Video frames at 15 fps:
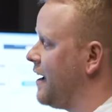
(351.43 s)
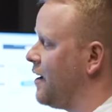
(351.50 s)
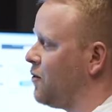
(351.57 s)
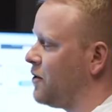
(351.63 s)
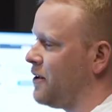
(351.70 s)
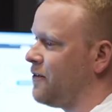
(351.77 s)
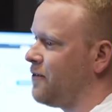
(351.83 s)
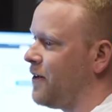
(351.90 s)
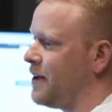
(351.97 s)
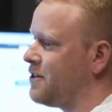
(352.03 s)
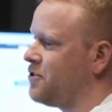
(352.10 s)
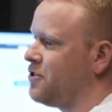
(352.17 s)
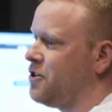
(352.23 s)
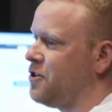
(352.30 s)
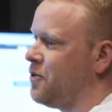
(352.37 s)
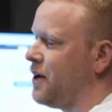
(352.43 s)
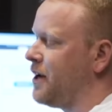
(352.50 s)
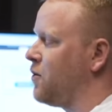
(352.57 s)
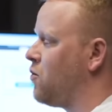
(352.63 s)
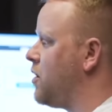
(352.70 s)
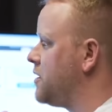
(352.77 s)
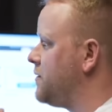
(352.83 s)
what their friends are
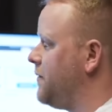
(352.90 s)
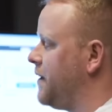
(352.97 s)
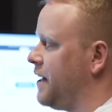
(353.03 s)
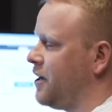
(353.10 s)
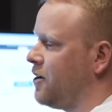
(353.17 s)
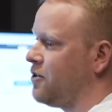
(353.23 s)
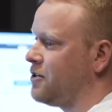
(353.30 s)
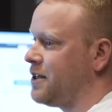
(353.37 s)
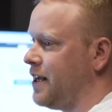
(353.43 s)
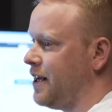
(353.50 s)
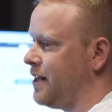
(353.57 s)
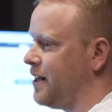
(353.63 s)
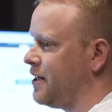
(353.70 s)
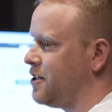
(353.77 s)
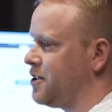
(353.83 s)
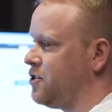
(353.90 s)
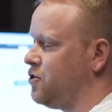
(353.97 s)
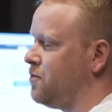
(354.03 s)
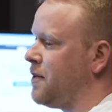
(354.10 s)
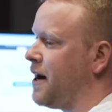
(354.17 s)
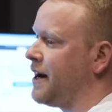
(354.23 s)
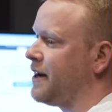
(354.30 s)
doing, watch videos, and just
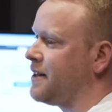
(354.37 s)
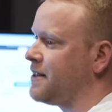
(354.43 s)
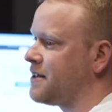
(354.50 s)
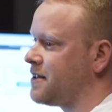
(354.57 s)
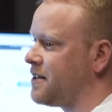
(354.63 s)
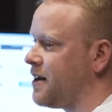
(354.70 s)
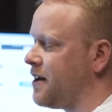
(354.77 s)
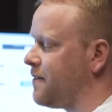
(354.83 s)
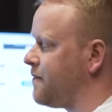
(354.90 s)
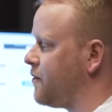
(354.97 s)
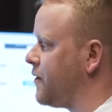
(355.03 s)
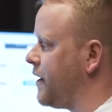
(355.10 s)
do mindless stuff,